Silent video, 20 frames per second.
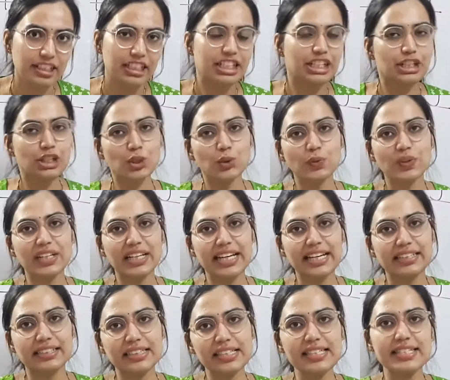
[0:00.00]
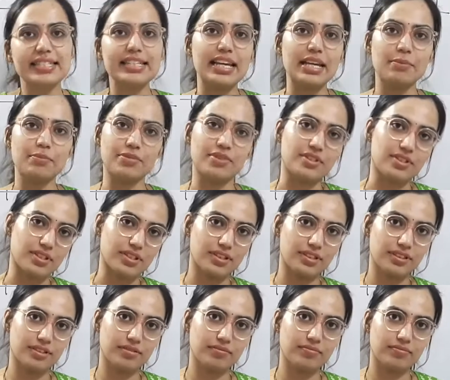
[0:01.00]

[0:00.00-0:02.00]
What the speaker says: you will get the same result.